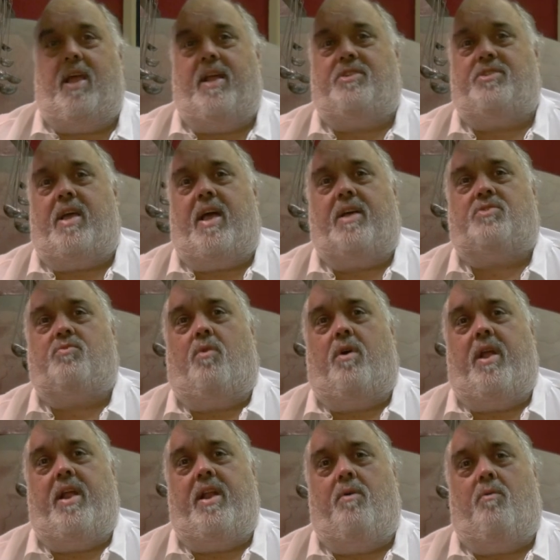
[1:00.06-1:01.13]
Daddy Jack's
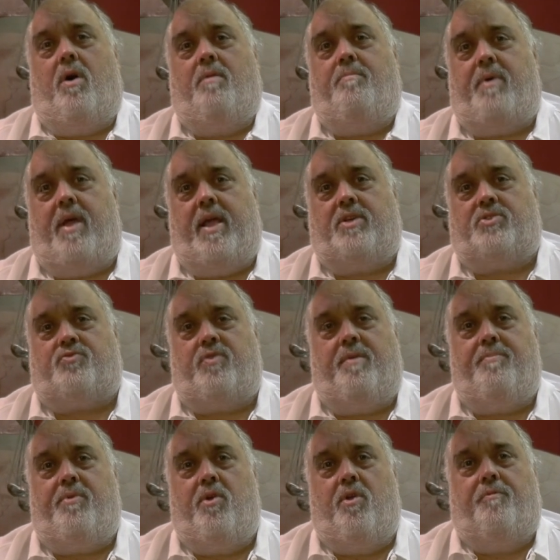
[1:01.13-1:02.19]
181 Bank
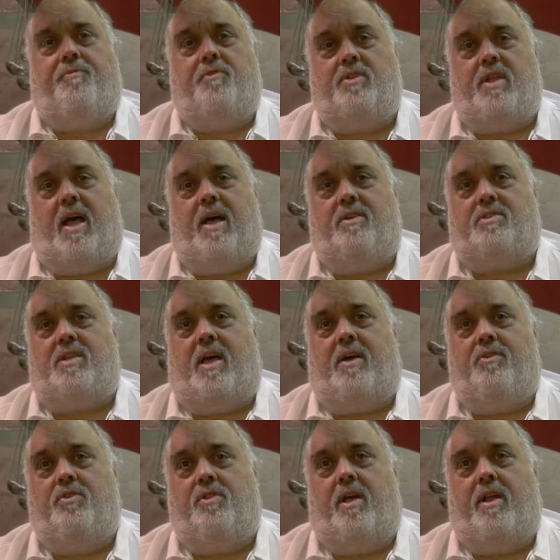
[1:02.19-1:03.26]
Street, beautiful
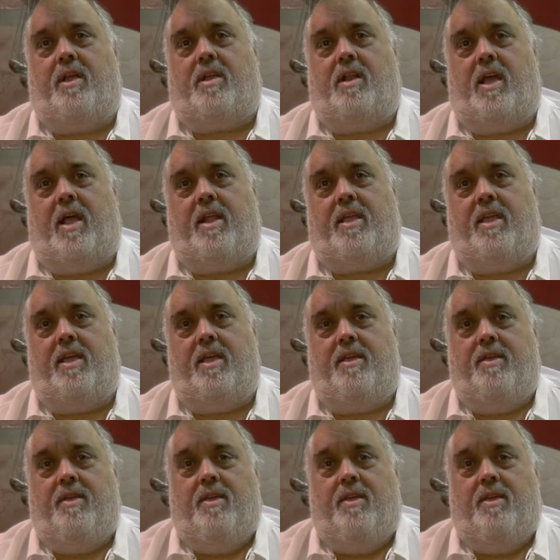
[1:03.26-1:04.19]
downtown London, Connecticut.